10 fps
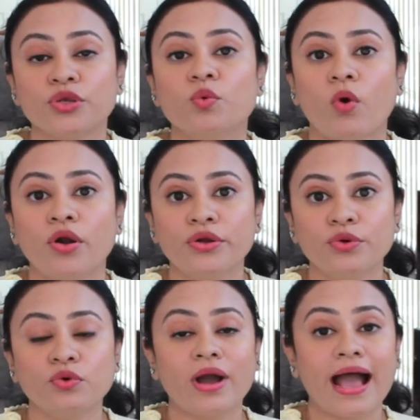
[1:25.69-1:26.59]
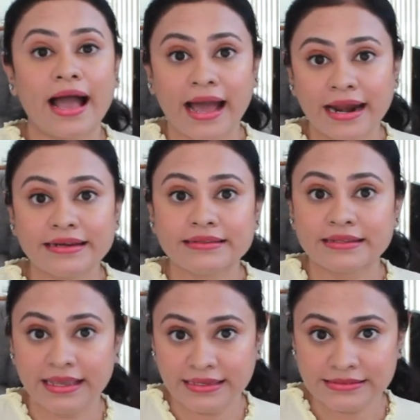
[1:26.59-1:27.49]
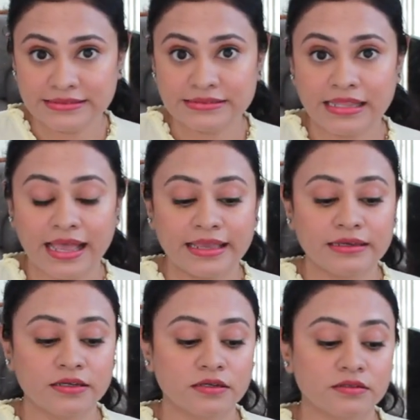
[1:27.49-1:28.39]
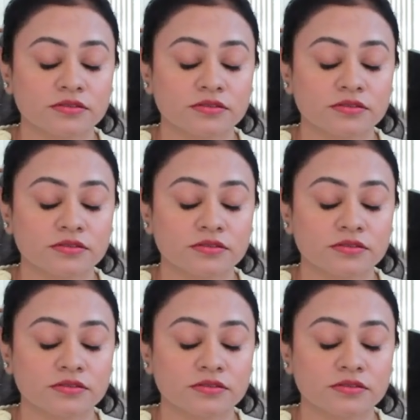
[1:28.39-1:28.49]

So you want to add things like